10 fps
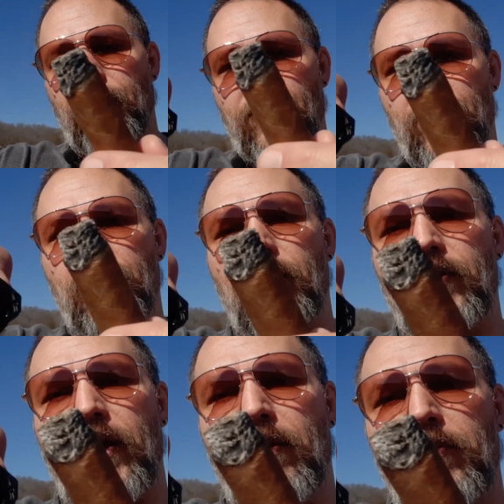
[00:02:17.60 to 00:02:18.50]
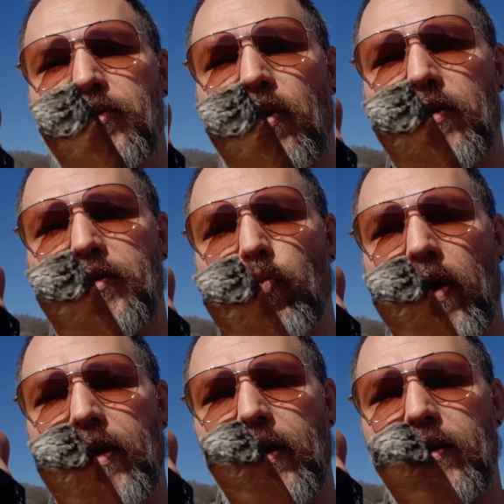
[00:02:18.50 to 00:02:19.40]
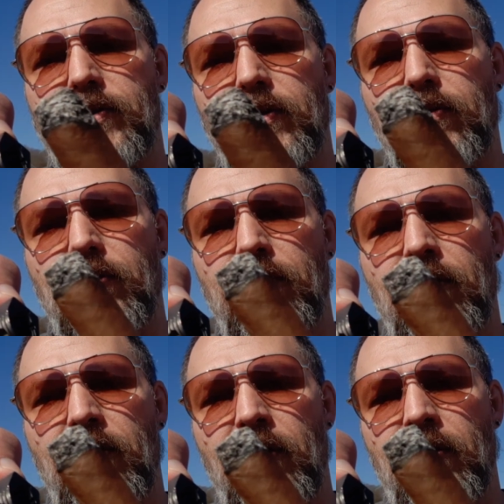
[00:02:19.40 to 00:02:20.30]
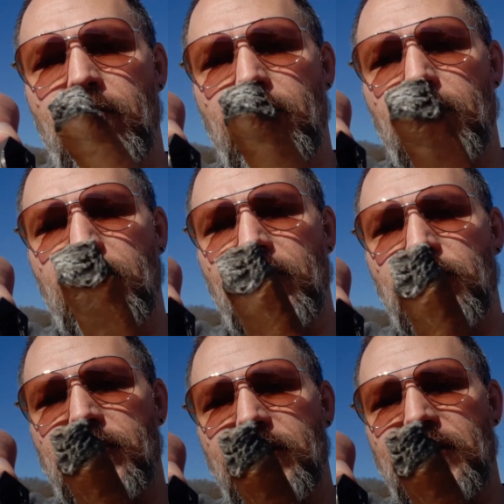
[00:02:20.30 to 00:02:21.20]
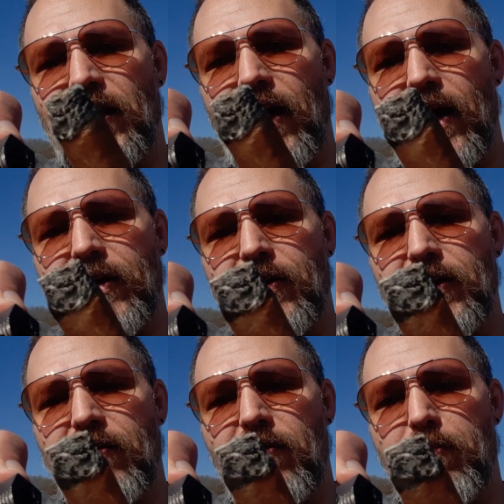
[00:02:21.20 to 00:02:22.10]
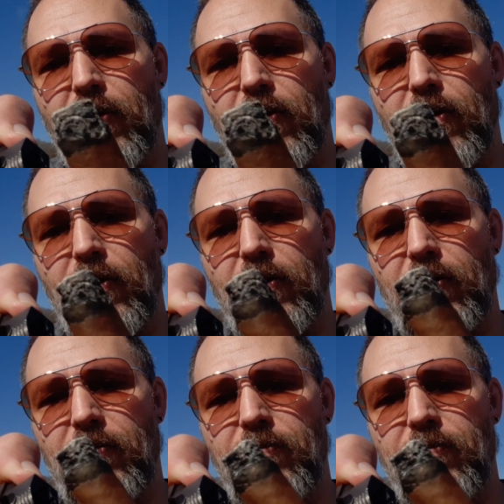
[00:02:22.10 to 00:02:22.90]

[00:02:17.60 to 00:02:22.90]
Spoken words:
Do it on camera. It's hard, it's windy, so I'm getting just a slight uneven burn.